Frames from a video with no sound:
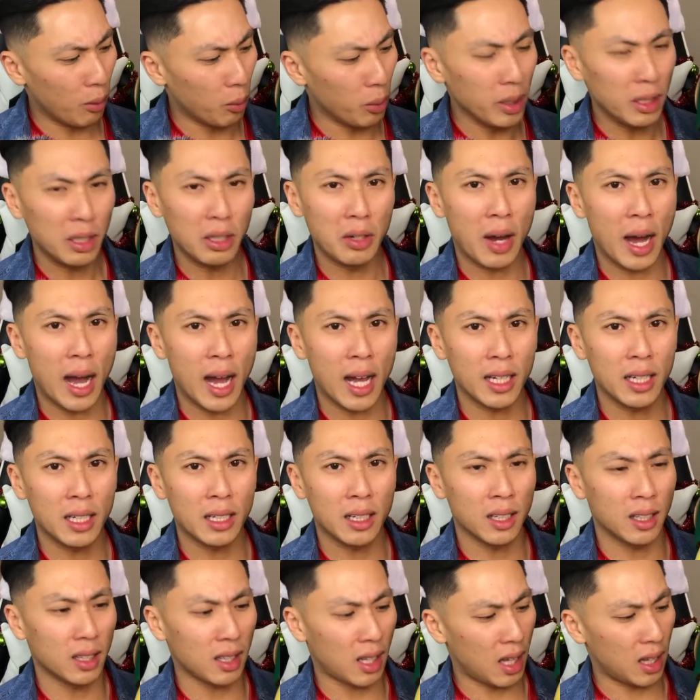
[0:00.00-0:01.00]
What are you hiding
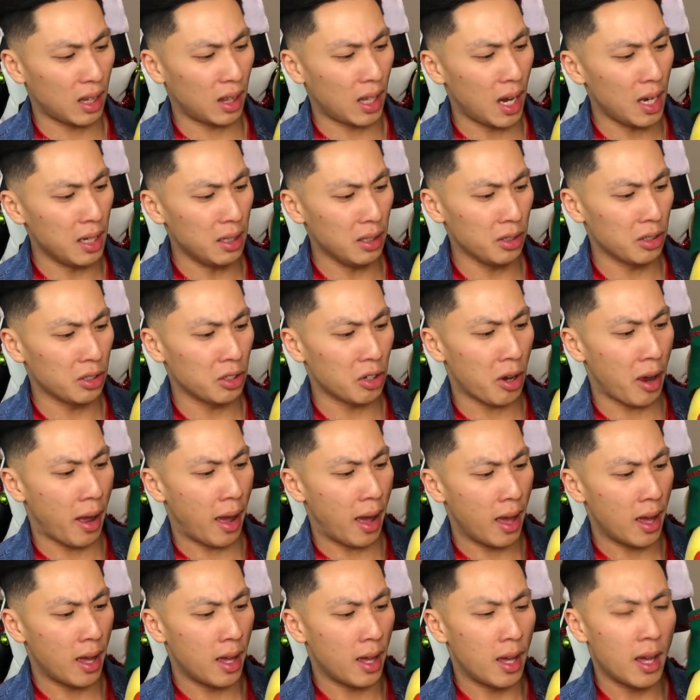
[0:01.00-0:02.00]
a lighter in your
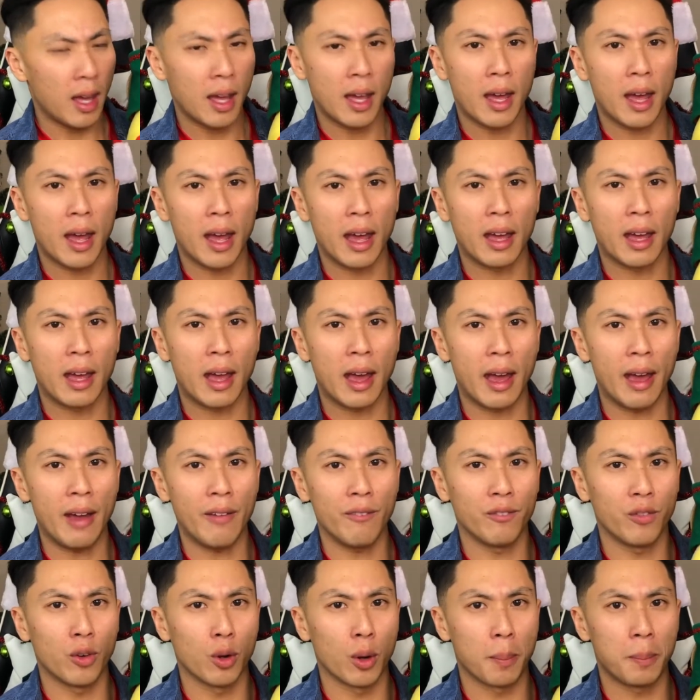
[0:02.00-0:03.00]
hat
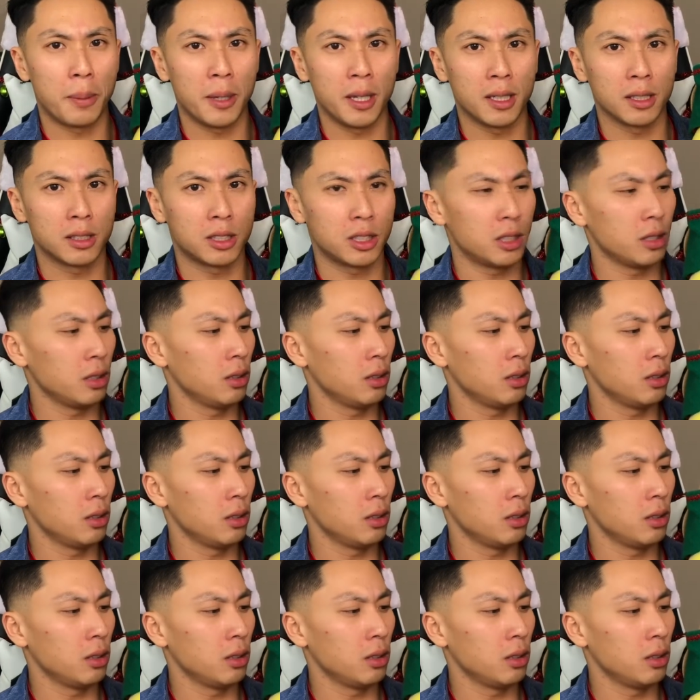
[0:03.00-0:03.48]
for, Pikachu?